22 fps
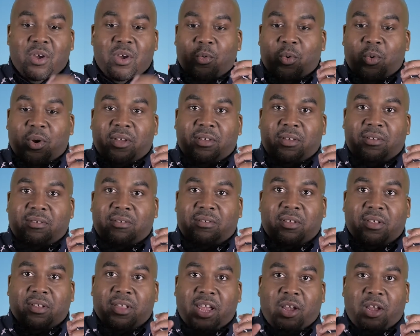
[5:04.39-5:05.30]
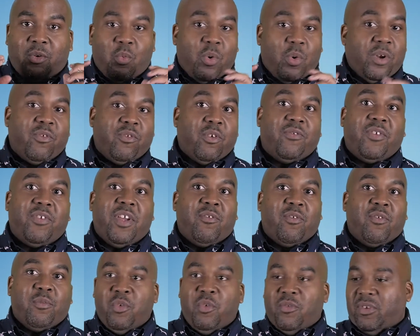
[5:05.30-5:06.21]
was like one of her
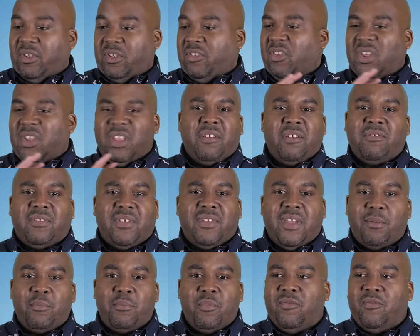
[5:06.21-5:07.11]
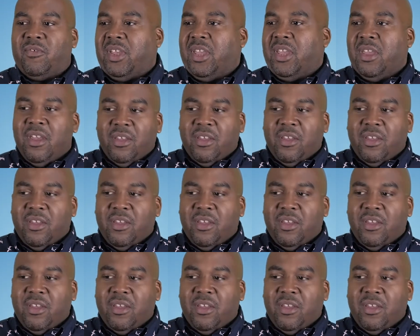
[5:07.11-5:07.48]
favorite movies. She loves that movie.